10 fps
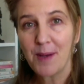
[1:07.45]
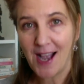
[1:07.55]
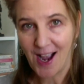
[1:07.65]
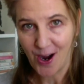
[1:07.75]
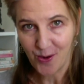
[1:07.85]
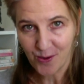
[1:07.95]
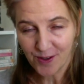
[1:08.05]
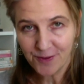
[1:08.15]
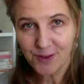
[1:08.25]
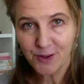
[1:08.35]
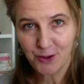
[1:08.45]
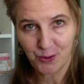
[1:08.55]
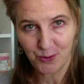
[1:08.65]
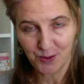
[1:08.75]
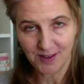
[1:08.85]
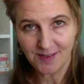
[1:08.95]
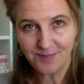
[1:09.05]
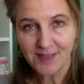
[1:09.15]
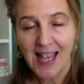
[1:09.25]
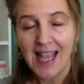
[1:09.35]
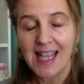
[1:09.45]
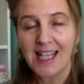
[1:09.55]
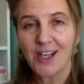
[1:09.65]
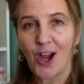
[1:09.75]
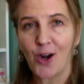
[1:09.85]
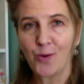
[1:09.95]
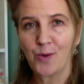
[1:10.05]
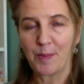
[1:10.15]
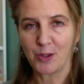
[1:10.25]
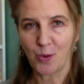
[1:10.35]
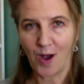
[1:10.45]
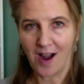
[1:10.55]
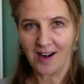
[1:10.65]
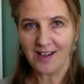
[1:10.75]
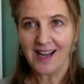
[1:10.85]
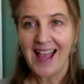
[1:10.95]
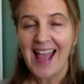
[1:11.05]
powerful tool in our repertoire.